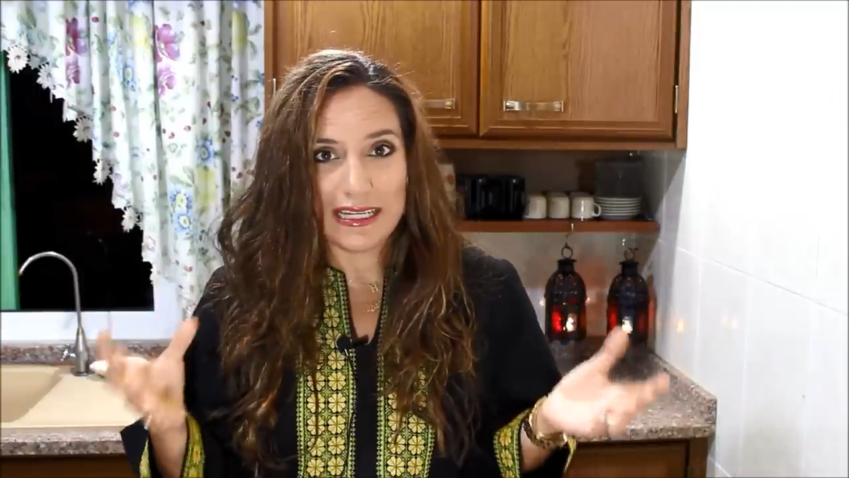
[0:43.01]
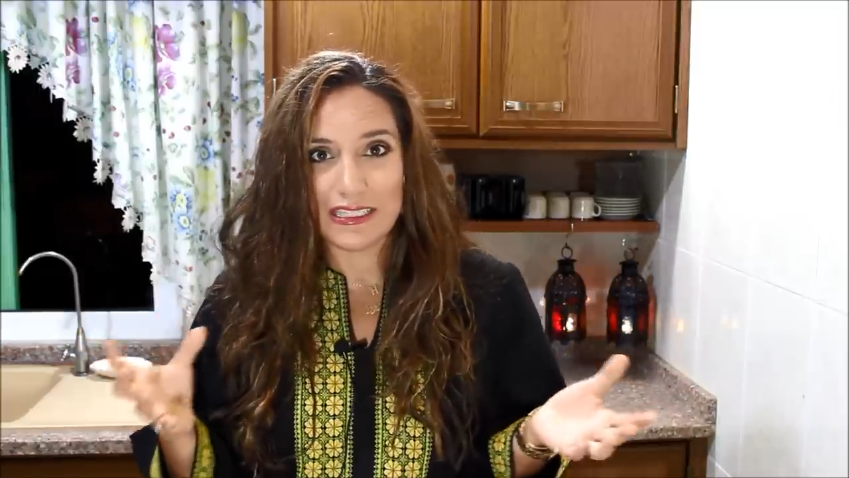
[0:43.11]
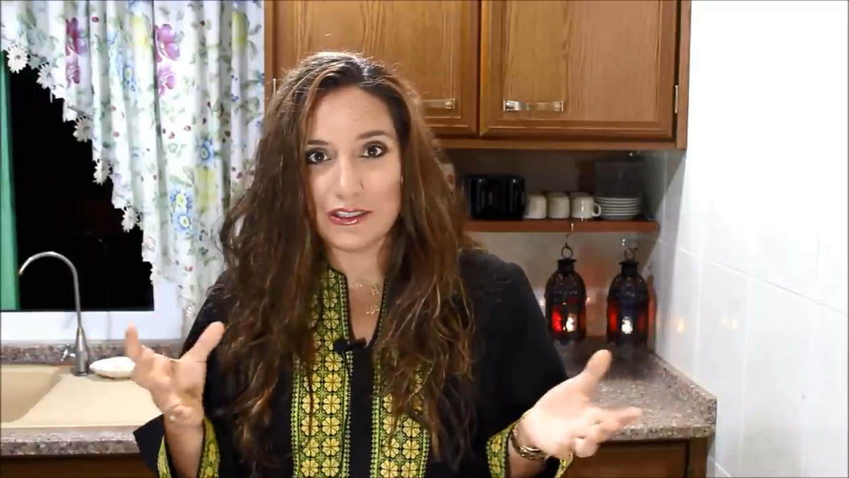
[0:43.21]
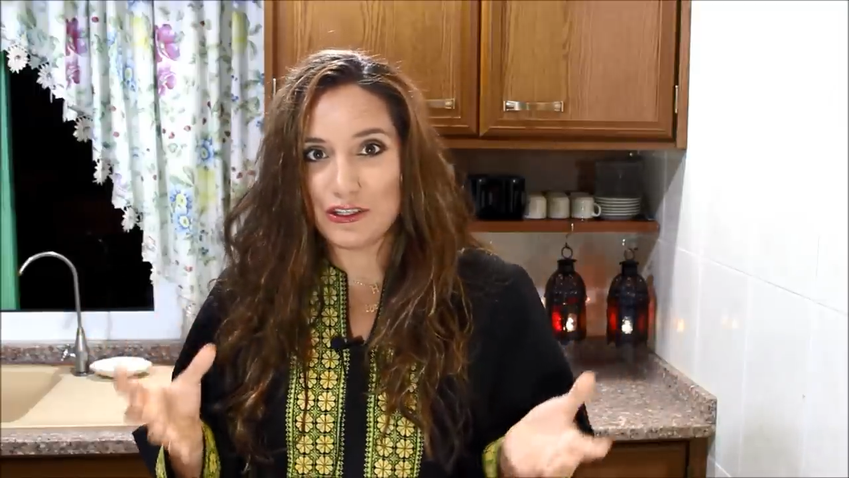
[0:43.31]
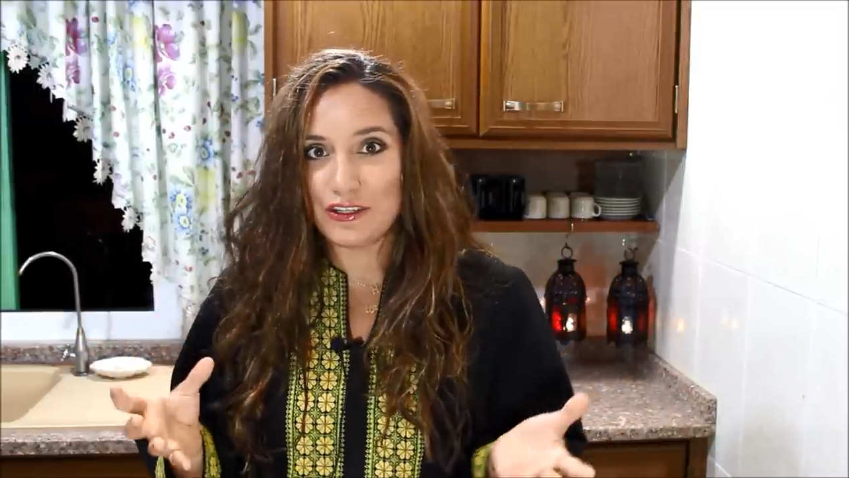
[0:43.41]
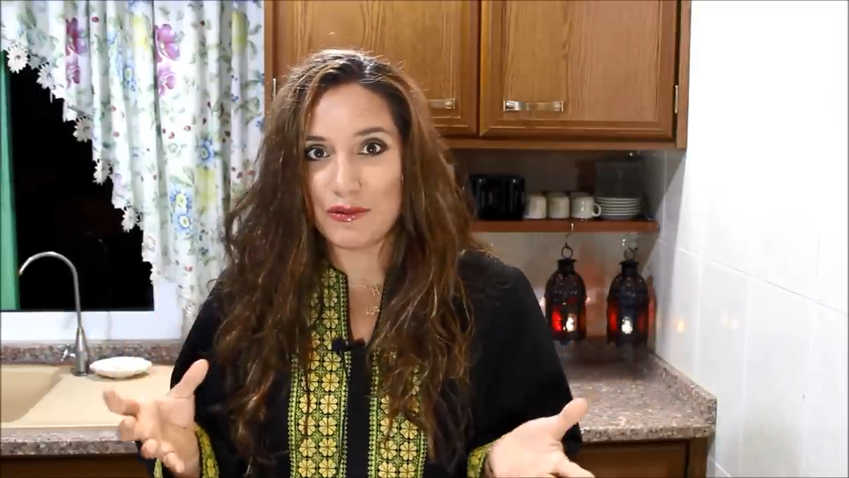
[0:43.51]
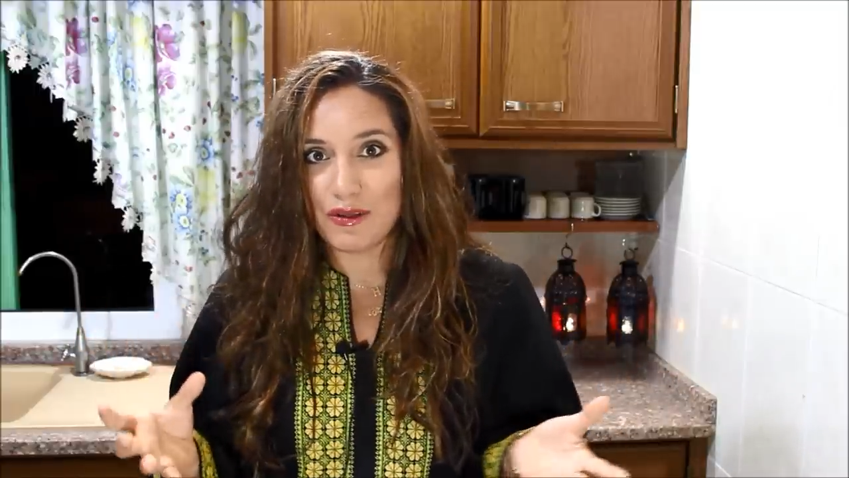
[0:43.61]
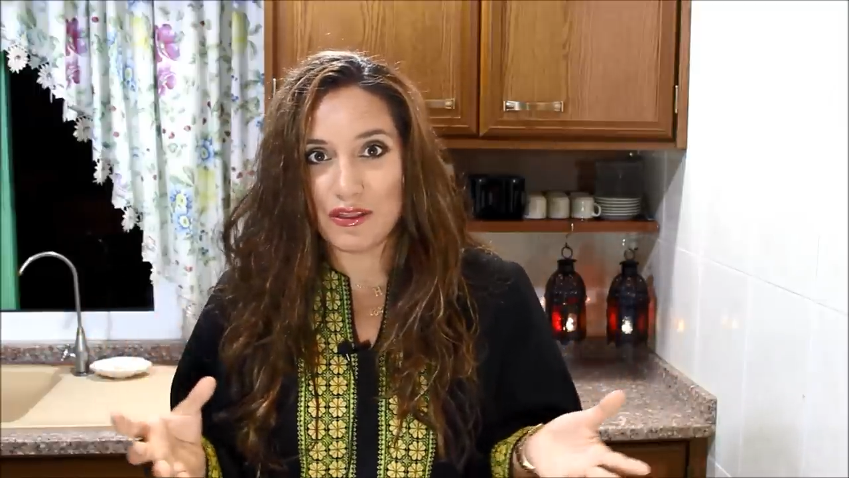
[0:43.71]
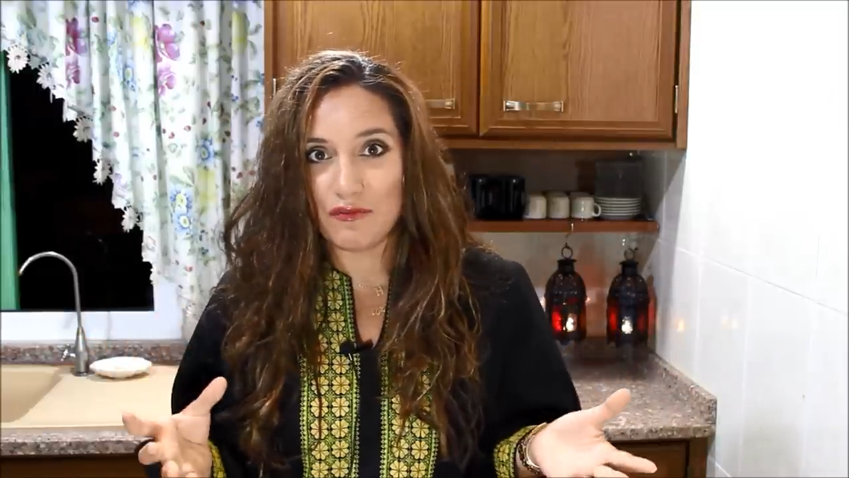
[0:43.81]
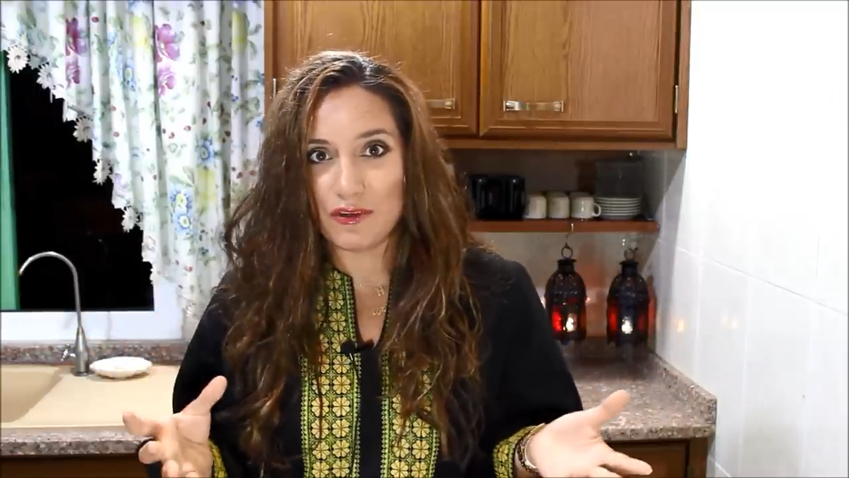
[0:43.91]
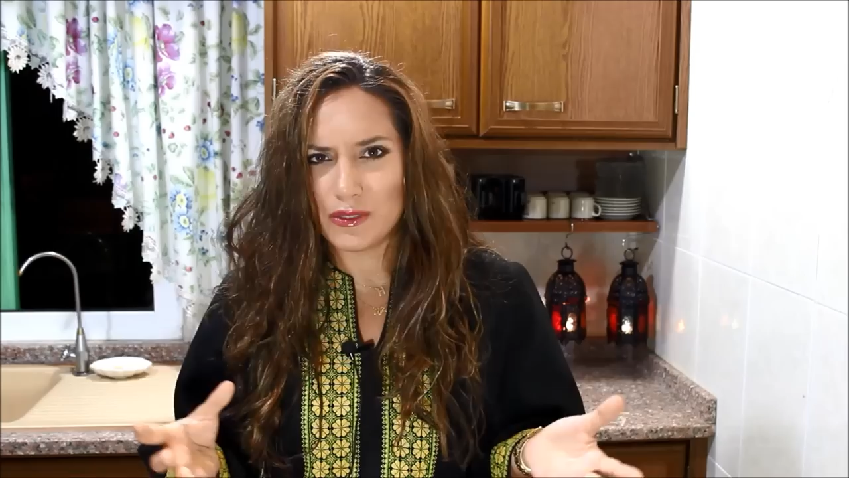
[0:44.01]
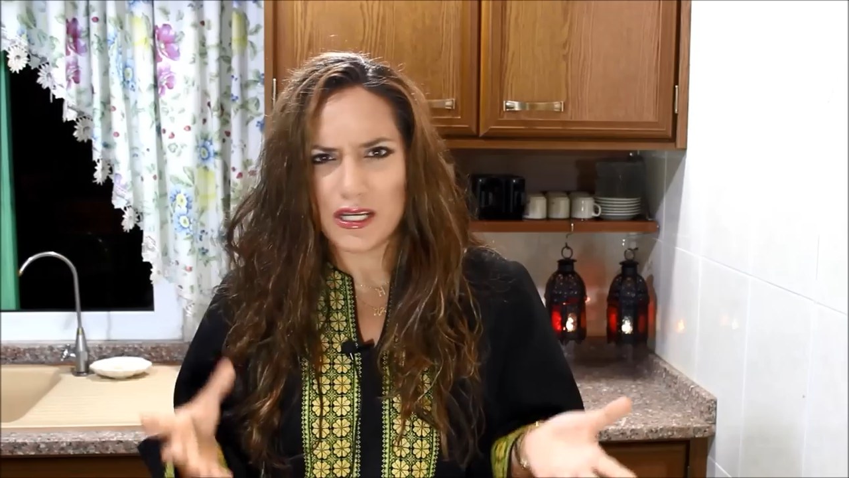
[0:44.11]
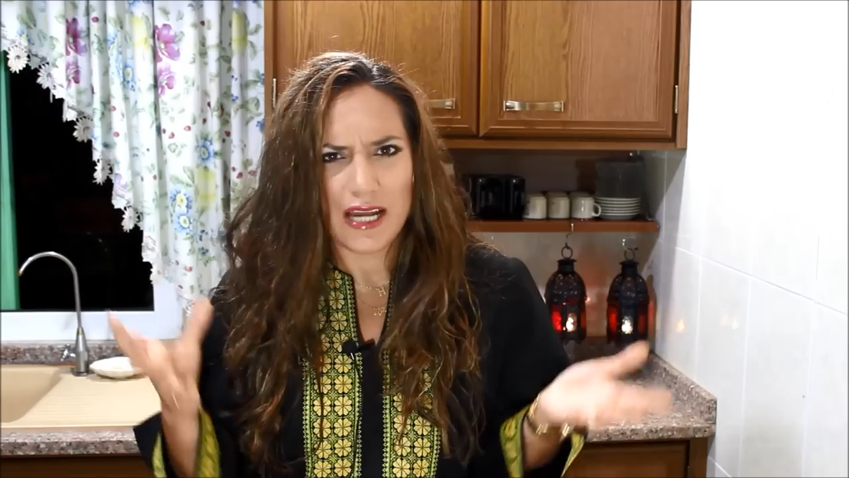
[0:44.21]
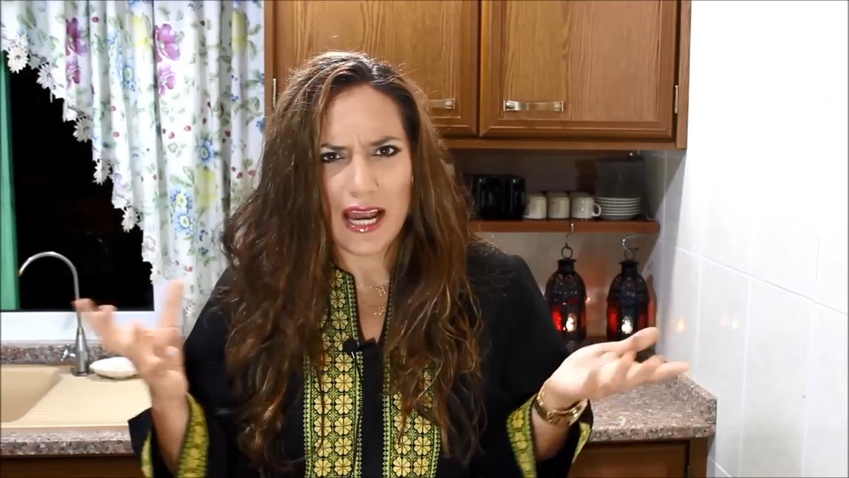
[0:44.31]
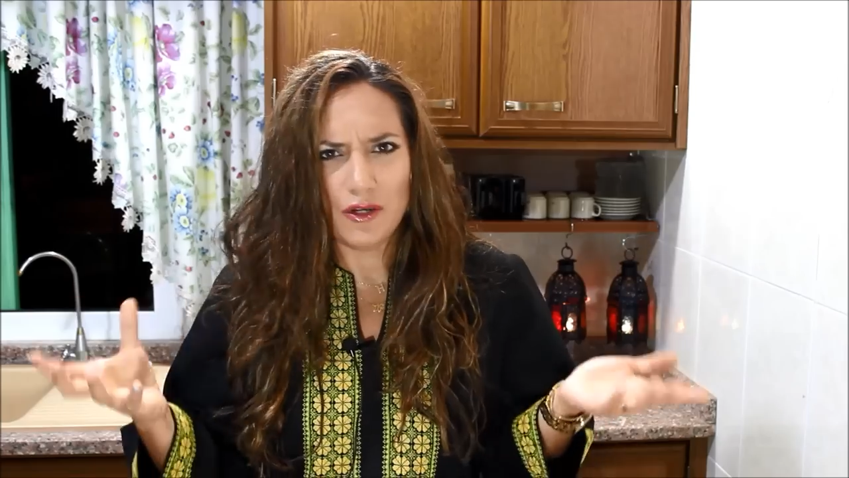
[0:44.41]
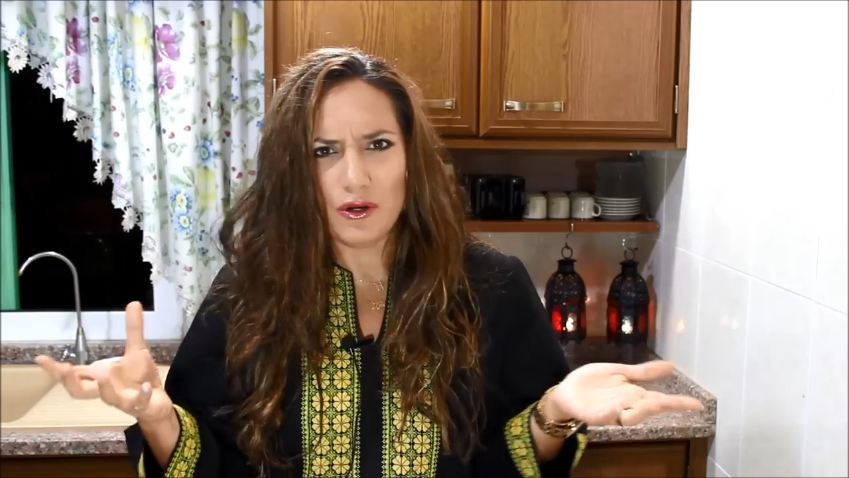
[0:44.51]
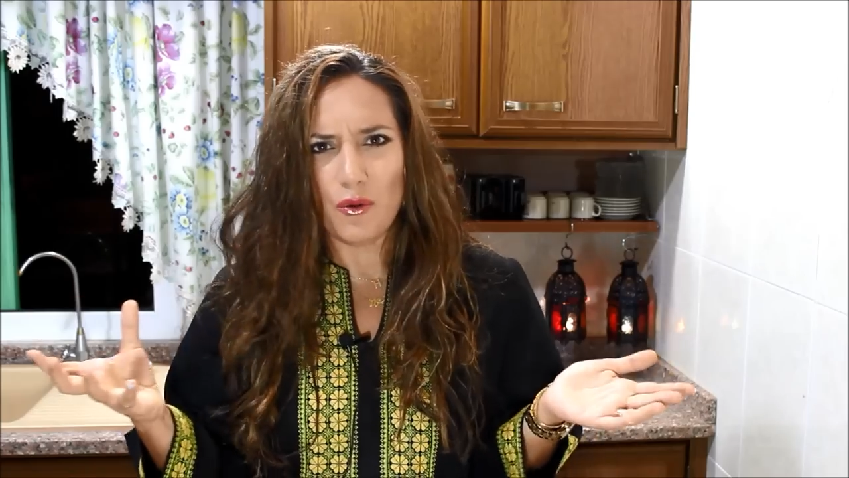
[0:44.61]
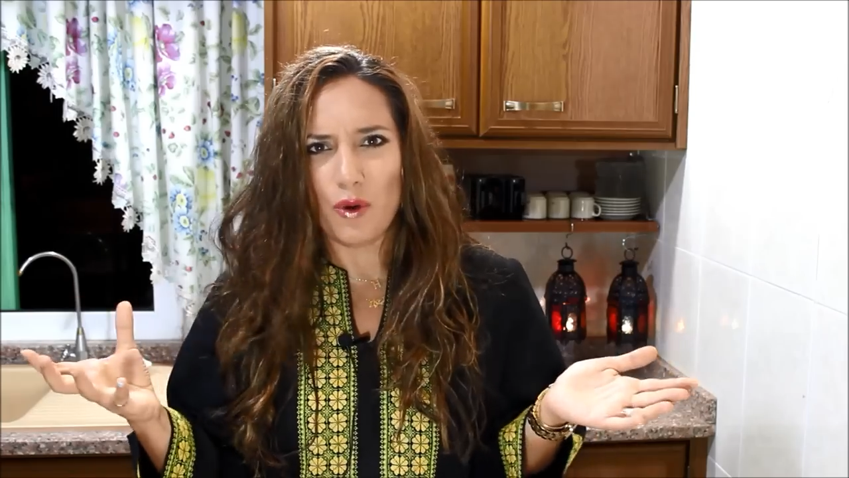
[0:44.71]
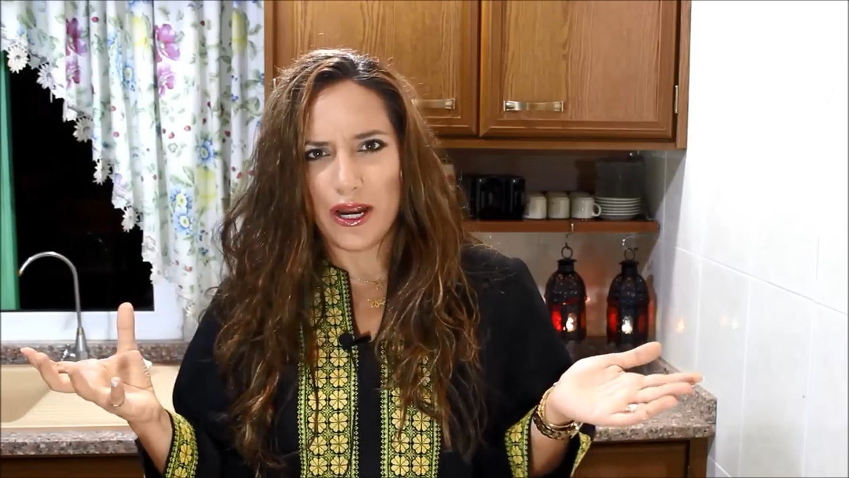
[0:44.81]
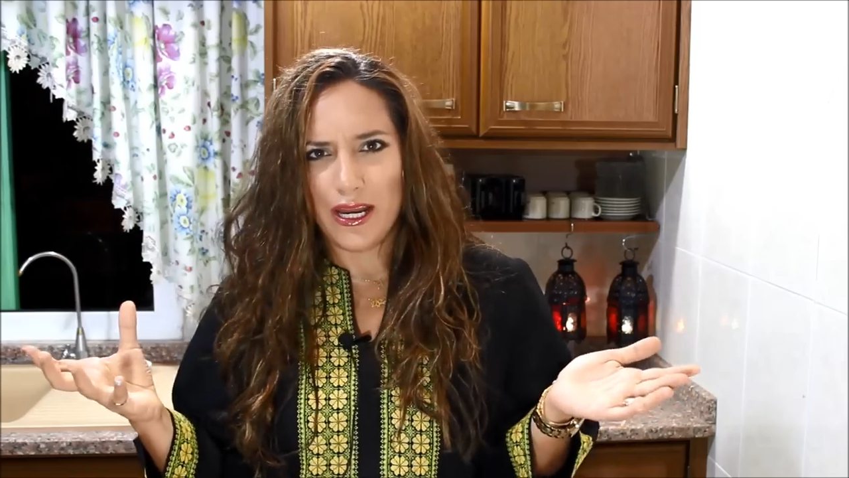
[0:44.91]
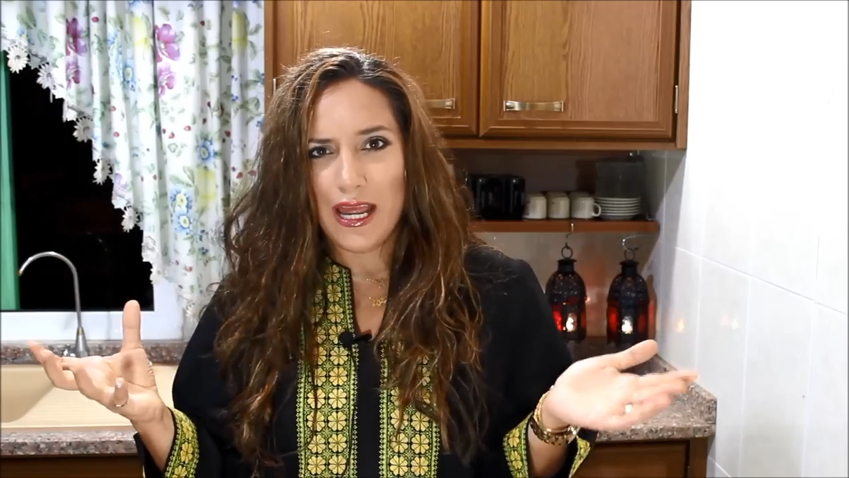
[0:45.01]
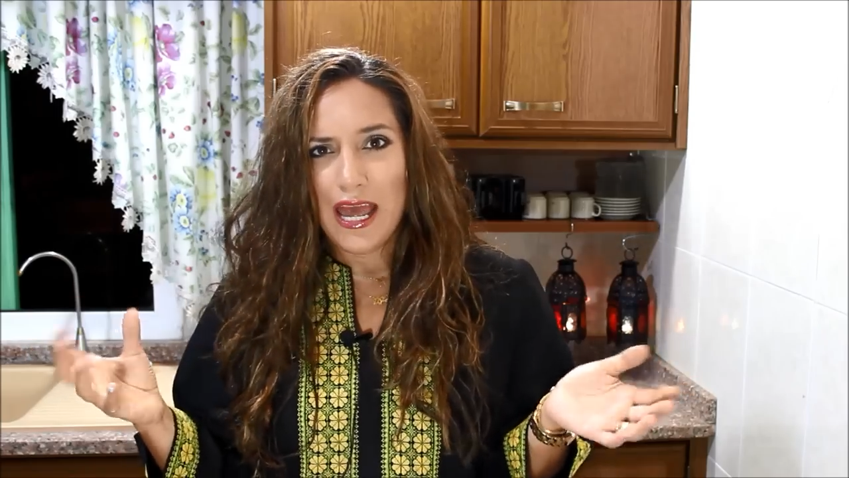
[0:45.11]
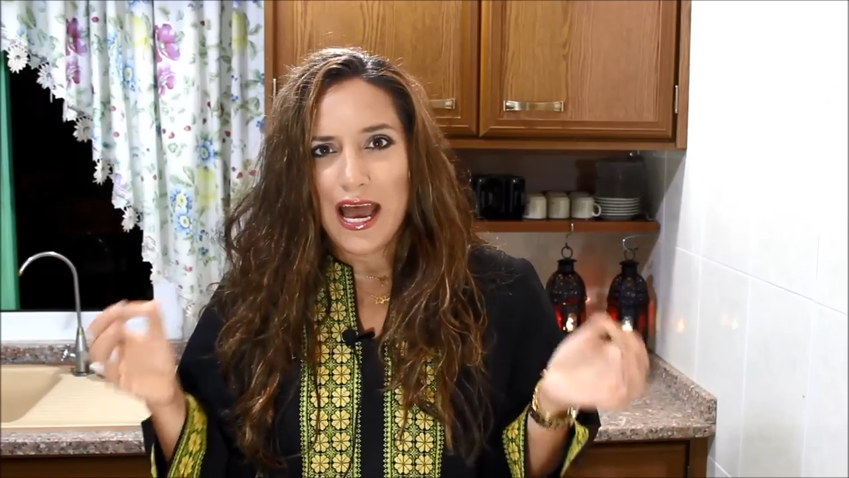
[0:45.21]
eaten during the month of Ramadan. I don't know why.